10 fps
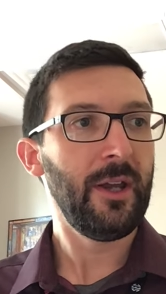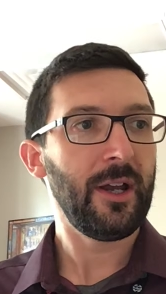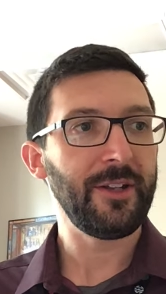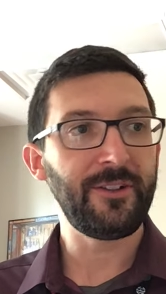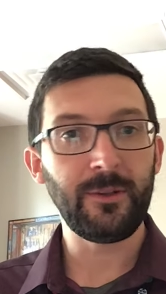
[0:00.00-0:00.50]

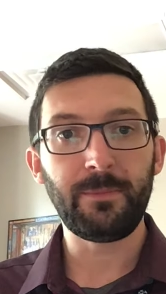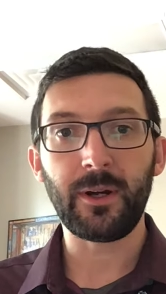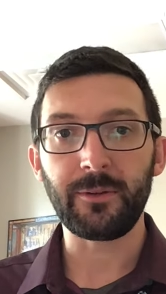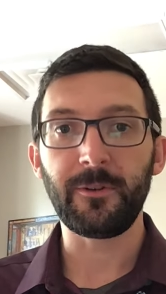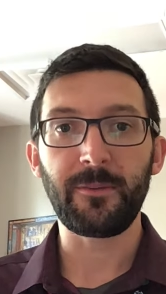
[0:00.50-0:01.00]
a
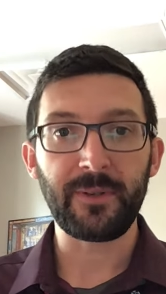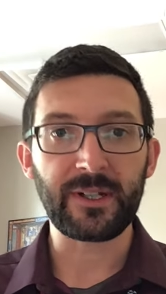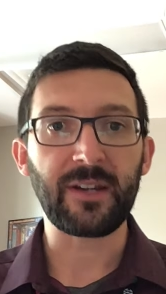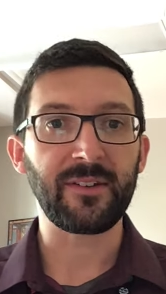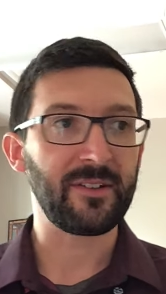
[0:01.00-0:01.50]
two-part rhythmic
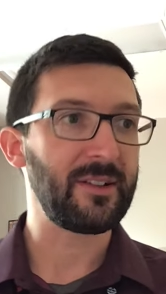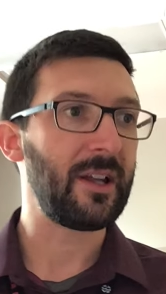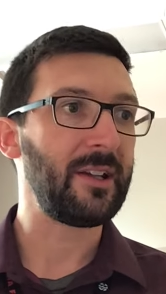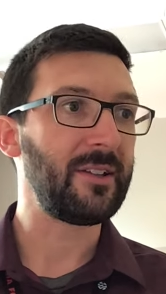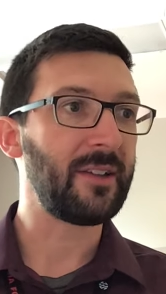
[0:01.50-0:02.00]

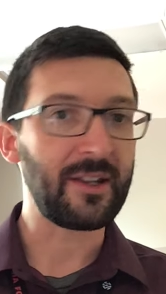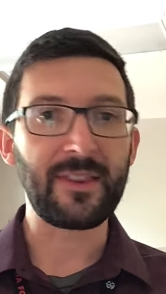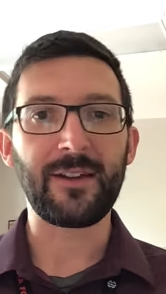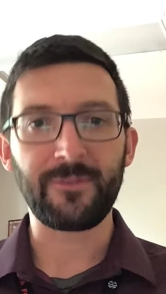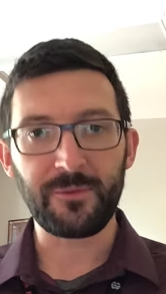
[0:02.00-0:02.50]
exercise like
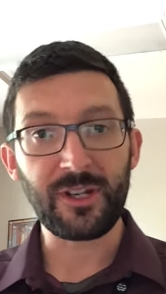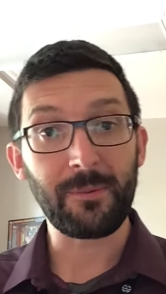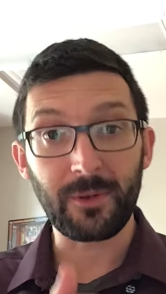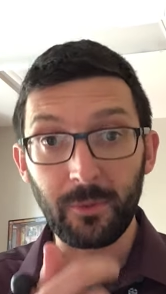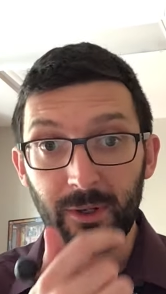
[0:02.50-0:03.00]
that from
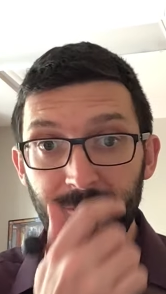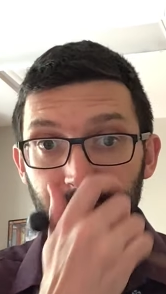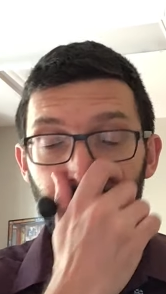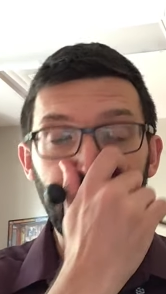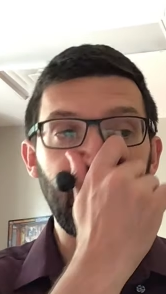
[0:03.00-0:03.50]
chapter 1,
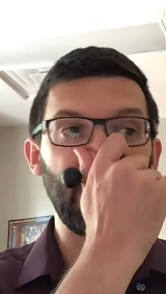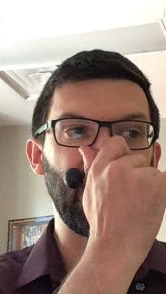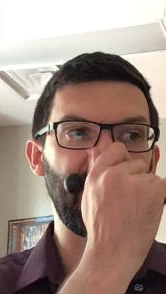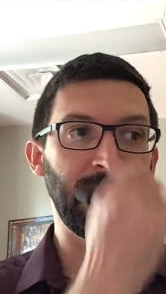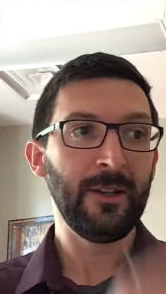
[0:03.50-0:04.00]
for
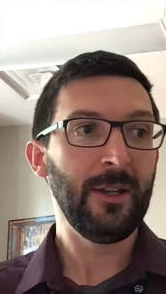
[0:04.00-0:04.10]
instance.